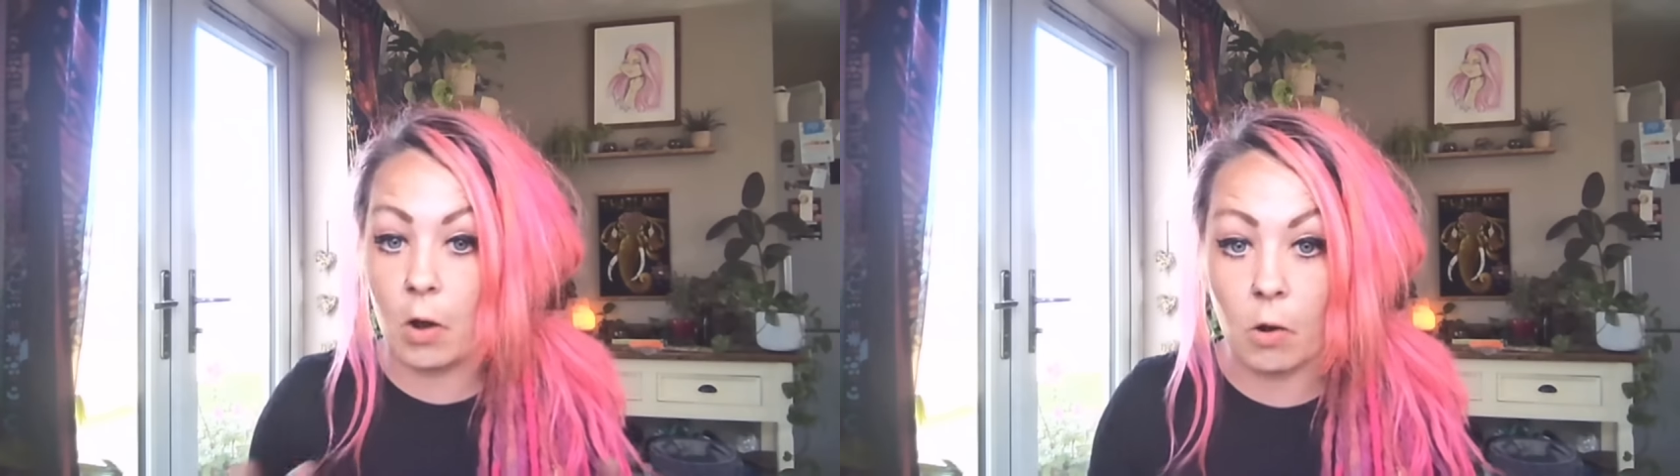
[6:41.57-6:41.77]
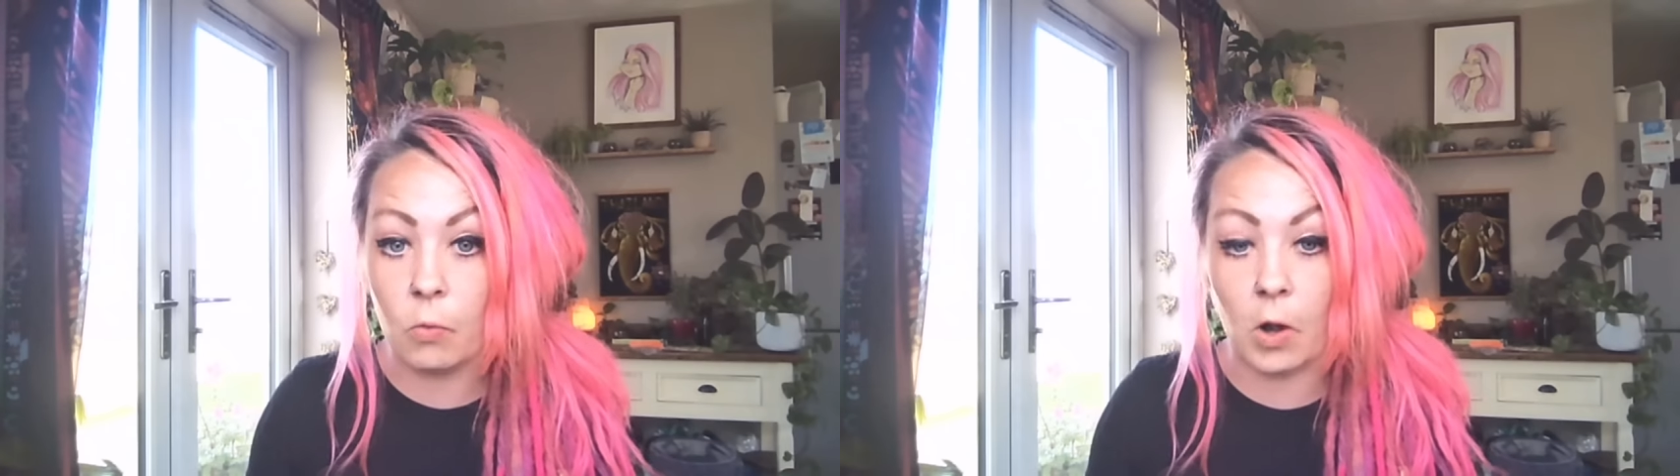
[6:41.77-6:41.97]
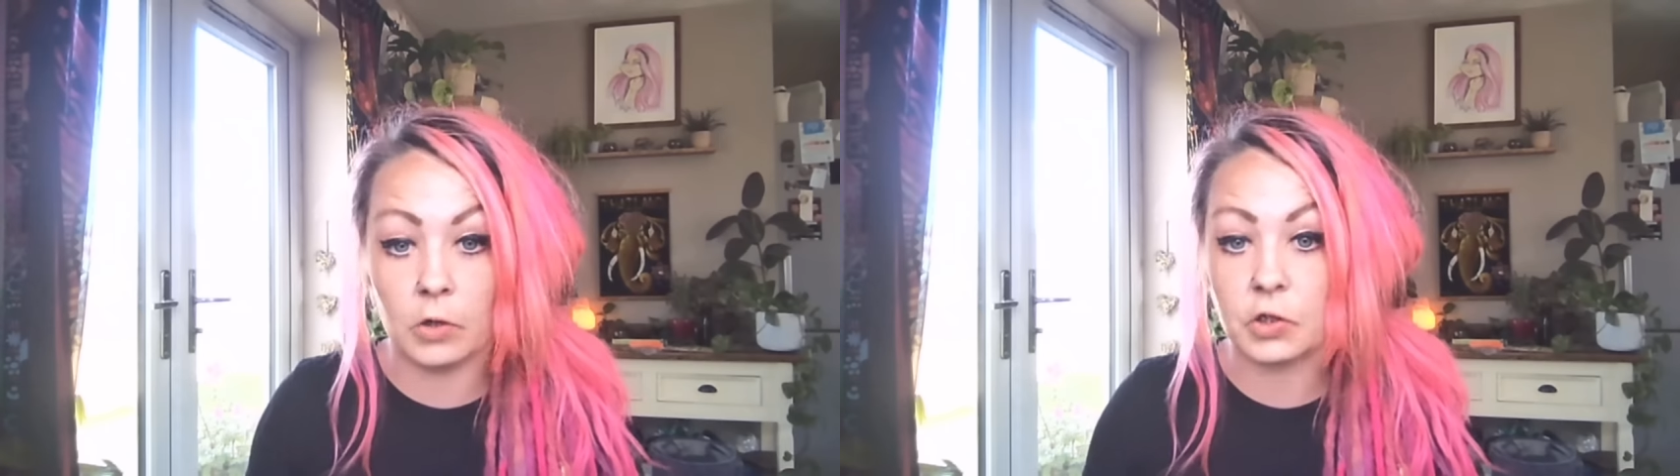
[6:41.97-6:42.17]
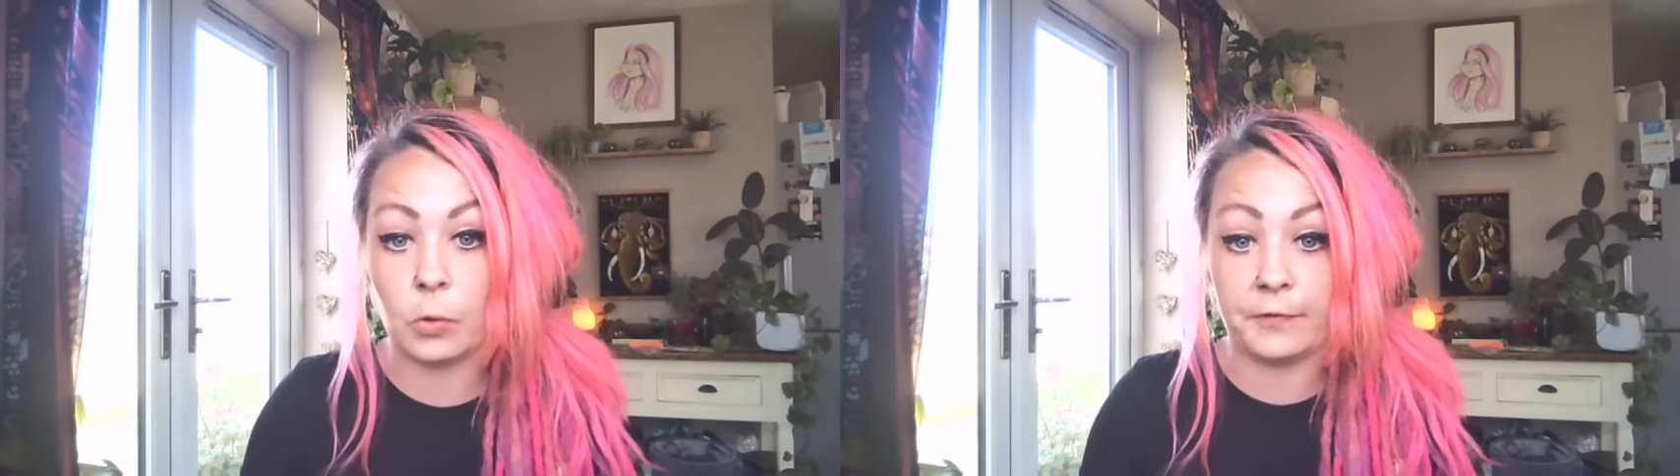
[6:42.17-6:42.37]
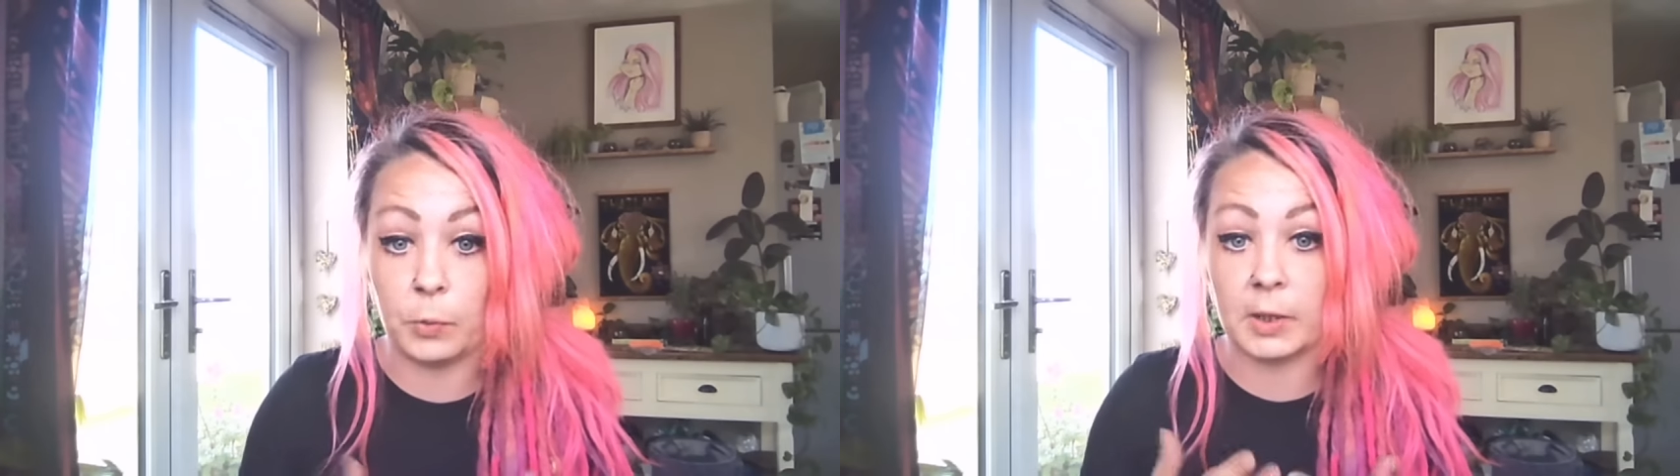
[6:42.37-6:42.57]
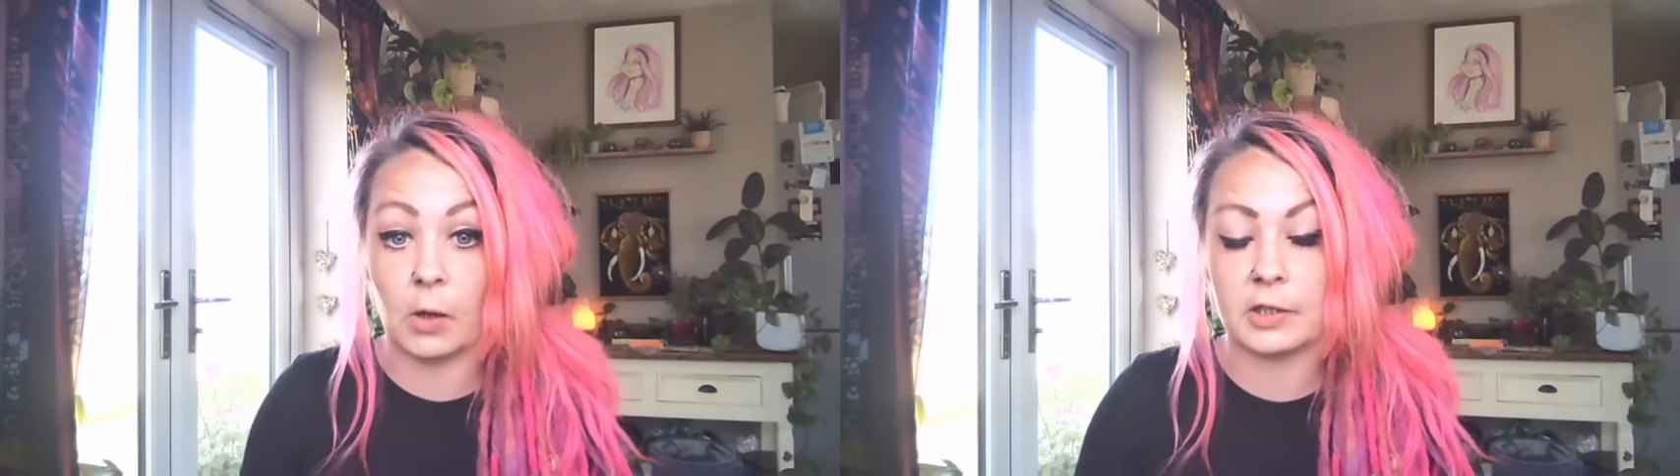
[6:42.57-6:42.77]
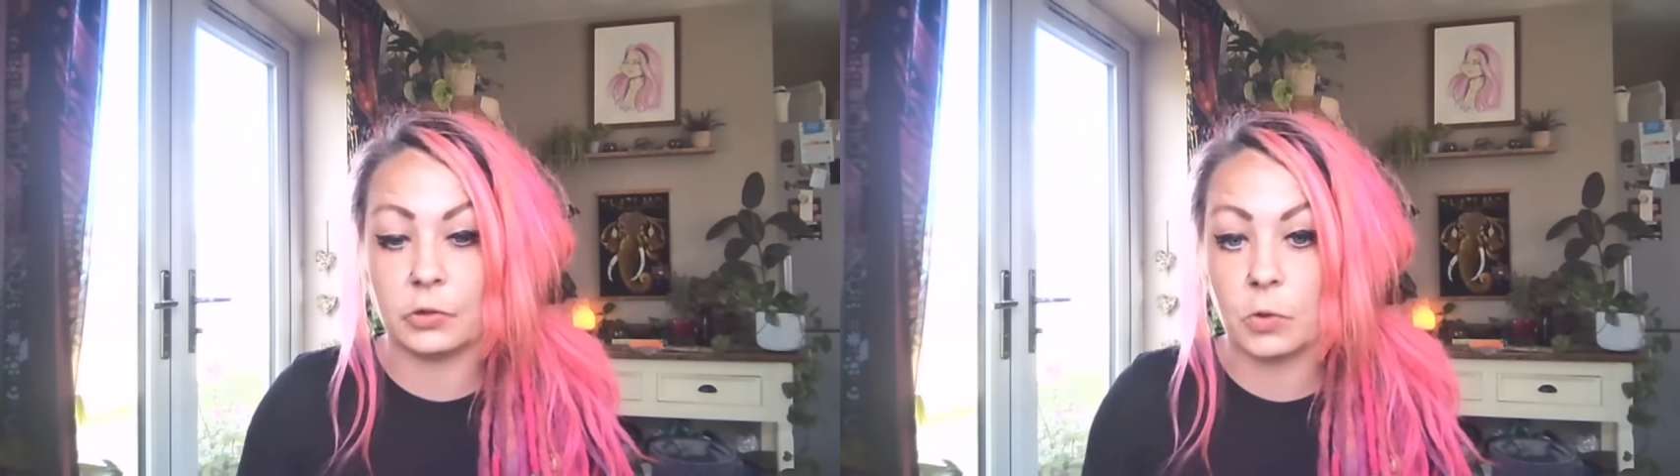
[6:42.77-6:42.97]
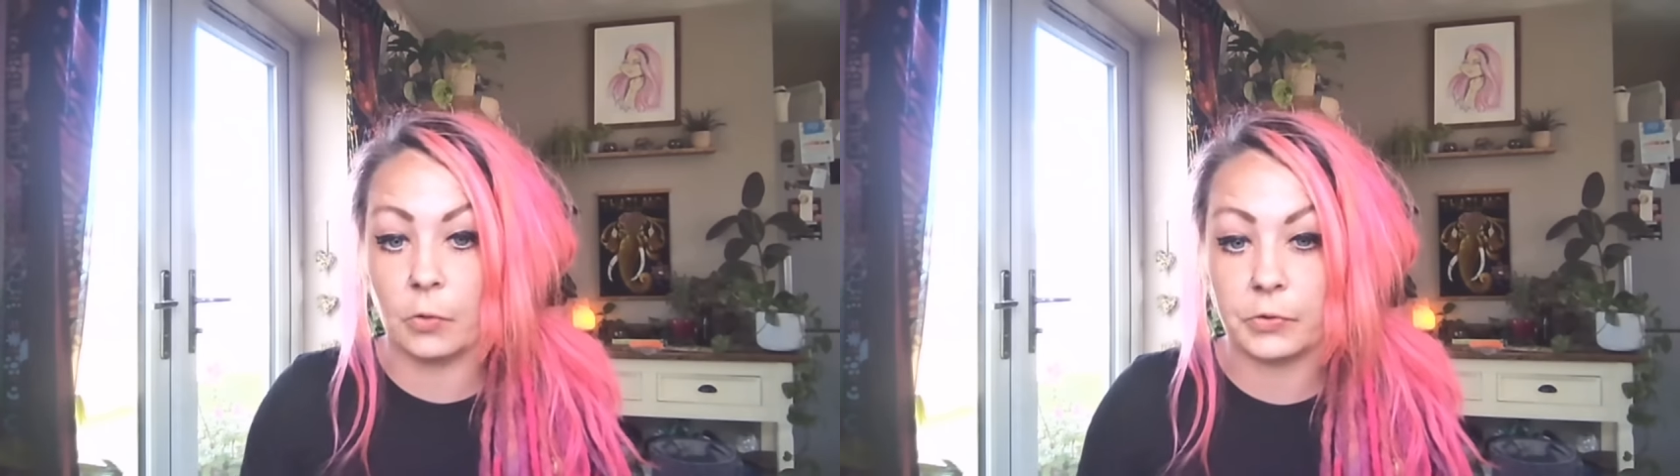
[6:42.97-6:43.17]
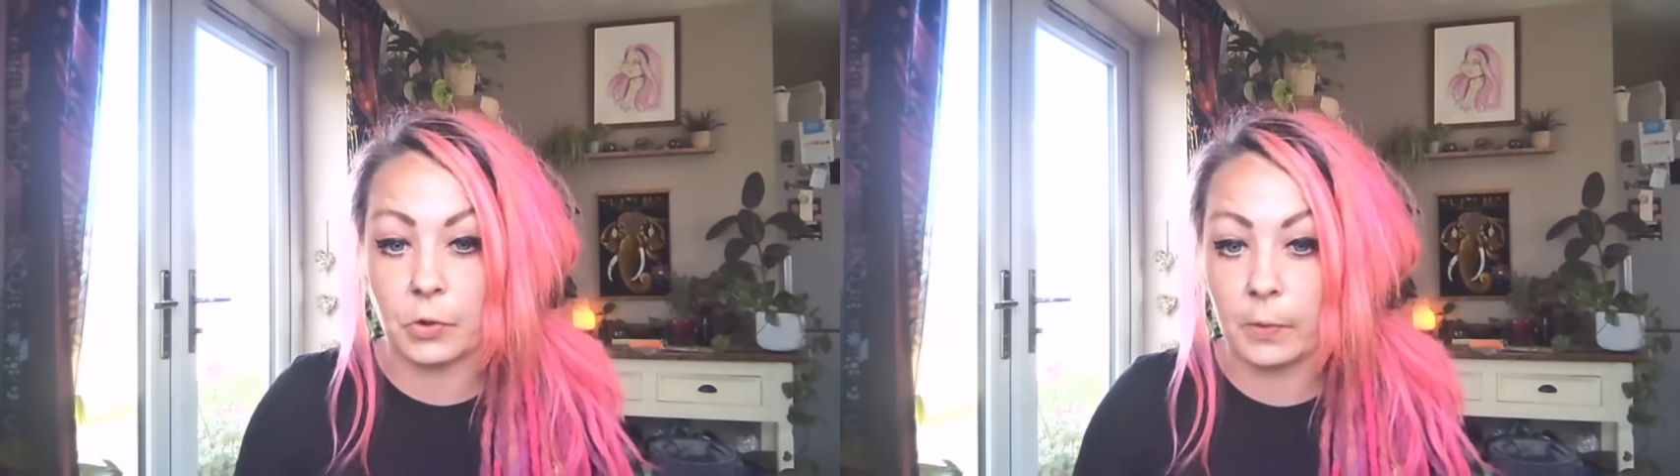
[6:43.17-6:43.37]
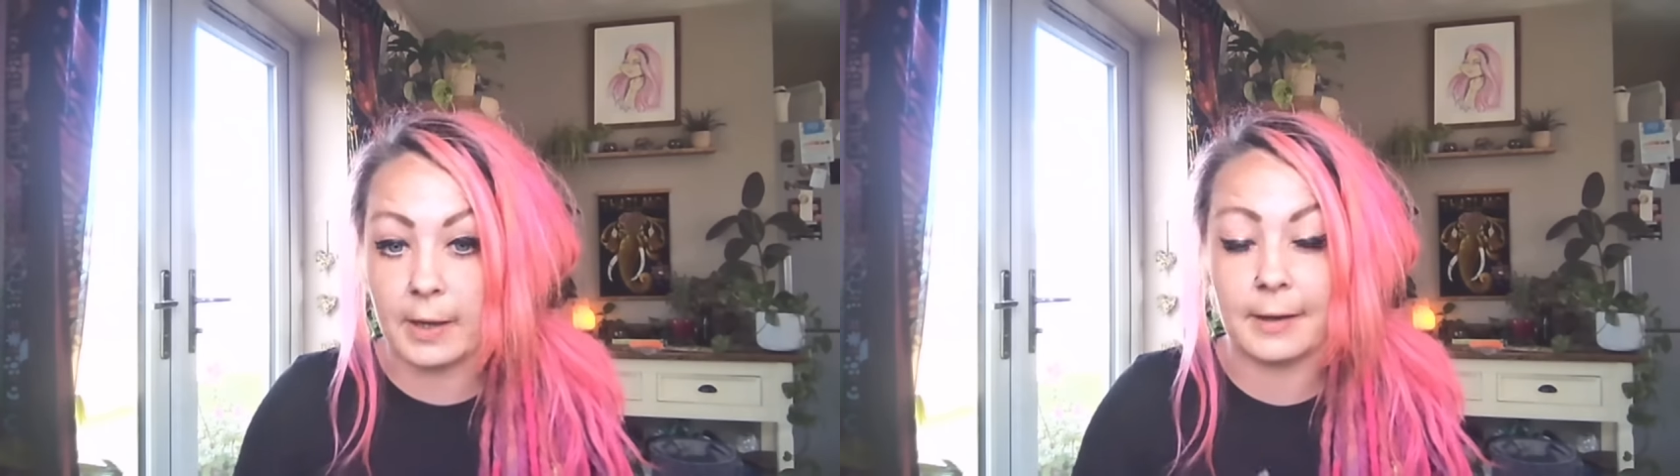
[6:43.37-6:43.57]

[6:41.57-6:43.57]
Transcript: whole article if you would like to go through it.